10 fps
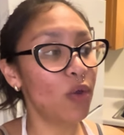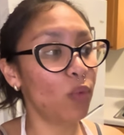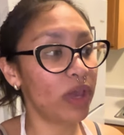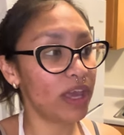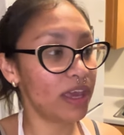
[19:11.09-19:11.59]

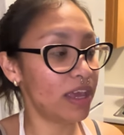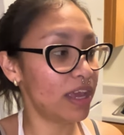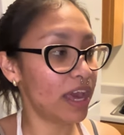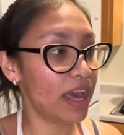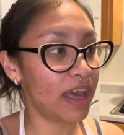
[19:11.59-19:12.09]

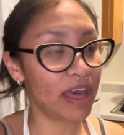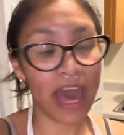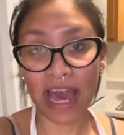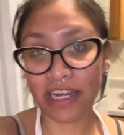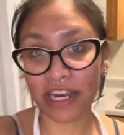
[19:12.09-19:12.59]
We
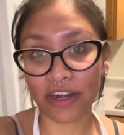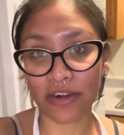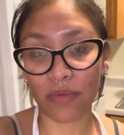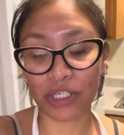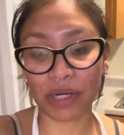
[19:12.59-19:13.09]
had
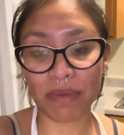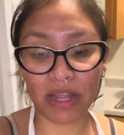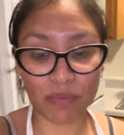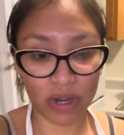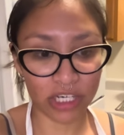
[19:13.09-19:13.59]
dinner, which I
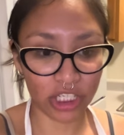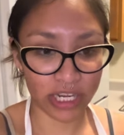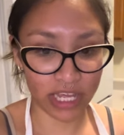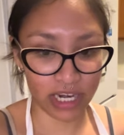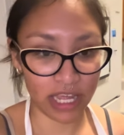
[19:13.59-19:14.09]
made breaded
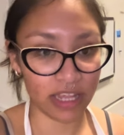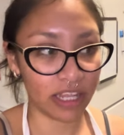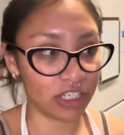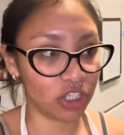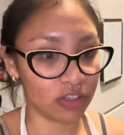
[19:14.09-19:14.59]
chicken and
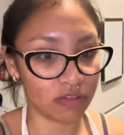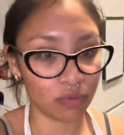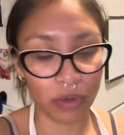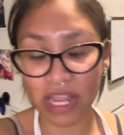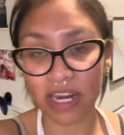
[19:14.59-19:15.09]
then just
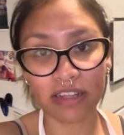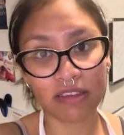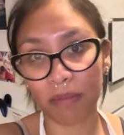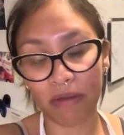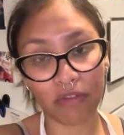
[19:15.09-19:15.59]
reheated
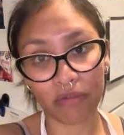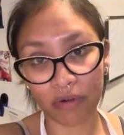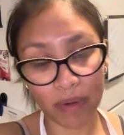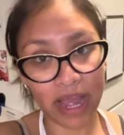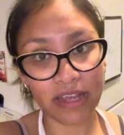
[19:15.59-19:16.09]
some leftover
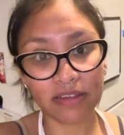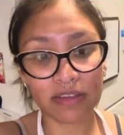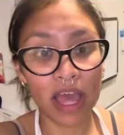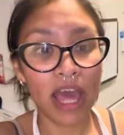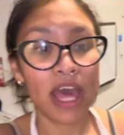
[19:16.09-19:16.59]
rice,
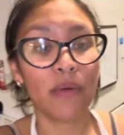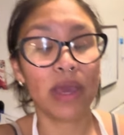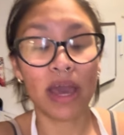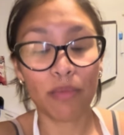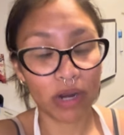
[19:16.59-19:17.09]
and we
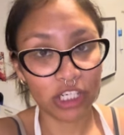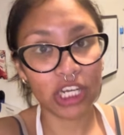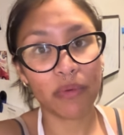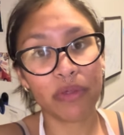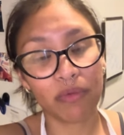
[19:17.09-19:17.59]
have breaded
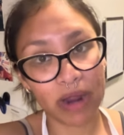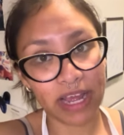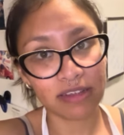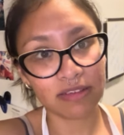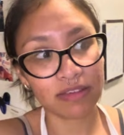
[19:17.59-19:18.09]
chicken with
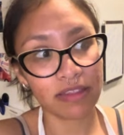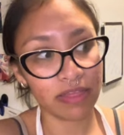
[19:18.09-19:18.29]
rice.